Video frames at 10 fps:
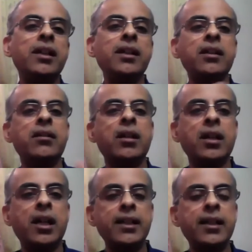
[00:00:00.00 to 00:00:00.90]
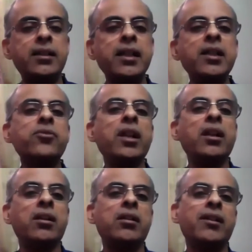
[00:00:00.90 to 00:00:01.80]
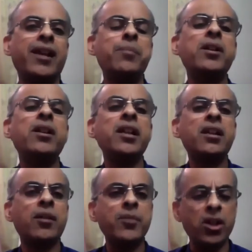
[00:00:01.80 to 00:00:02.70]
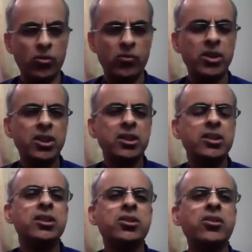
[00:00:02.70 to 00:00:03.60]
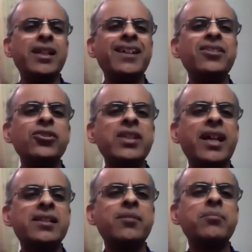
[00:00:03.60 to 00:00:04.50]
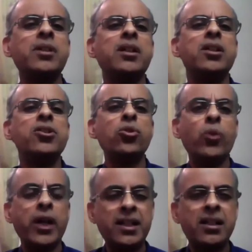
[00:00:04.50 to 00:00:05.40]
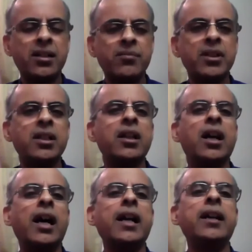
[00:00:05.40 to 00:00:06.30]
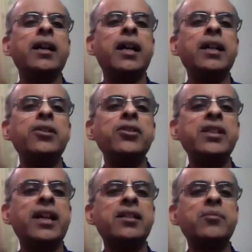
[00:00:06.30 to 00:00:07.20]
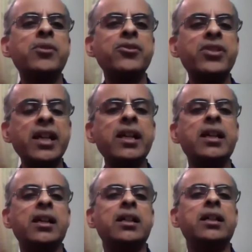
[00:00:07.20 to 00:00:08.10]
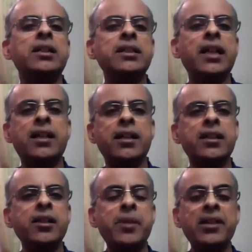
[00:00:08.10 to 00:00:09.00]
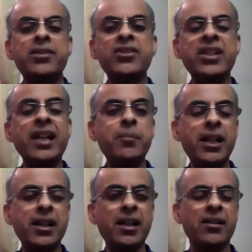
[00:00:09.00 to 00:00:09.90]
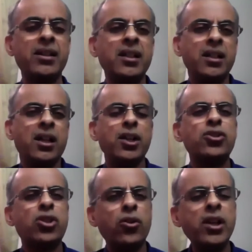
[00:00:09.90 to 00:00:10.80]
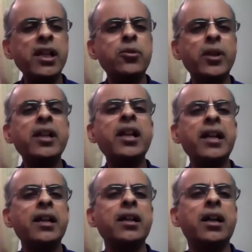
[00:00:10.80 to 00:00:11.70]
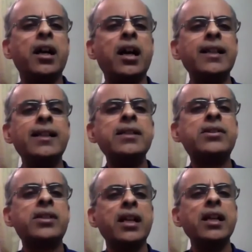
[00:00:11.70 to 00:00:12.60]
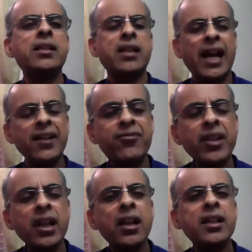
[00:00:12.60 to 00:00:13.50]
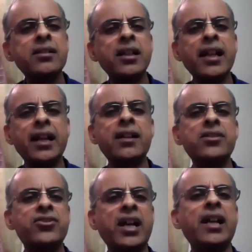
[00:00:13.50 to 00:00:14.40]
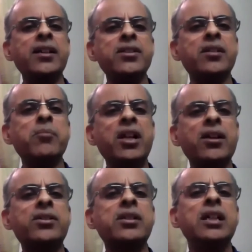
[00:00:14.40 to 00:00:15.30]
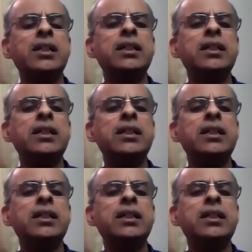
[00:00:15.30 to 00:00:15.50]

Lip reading: the other things will rapidly come down. So the enthusiasm to work and enthusiasm to see that the patients get better is slowly dwindling. And this is, I feel, is the greatest challenge, because